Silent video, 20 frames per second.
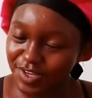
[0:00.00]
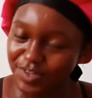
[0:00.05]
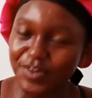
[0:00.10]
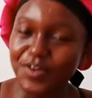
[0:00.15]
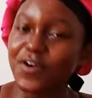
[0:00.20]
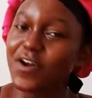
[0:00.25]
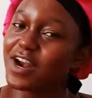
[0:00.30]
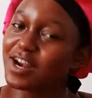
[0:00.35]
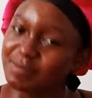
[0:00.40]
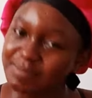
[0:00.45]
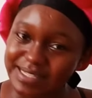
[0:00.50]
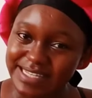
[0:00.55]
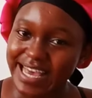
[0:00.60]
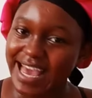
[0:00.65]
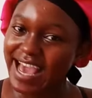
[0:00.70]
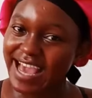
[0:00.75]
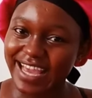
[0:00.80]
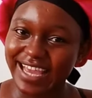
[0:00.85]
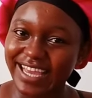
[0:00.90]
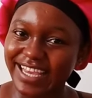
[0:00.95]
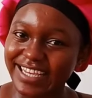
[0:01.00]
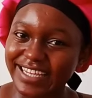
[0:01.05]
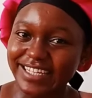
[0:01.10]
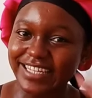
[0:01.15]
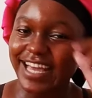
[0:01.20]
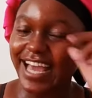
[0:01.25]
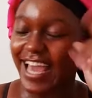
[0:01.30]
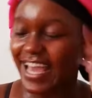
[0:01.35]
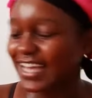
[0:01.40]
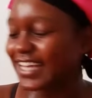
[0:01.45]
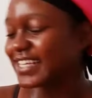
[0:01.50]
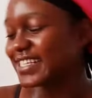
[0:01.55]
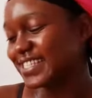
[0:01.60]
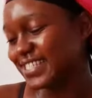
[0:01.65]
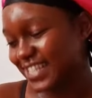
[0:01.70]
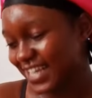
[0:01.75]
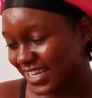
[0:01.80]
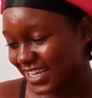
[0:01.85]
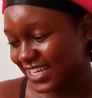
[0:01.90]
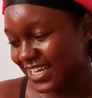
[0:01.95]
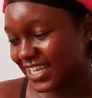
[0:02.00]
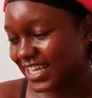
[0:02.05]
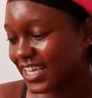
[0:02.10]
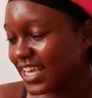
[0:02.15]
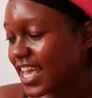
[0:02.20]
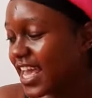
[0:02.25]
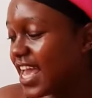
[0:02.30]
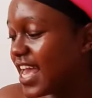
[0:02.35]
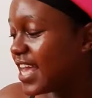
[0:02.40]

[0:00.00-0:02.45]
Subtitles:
You know what I'm saying? Exactly.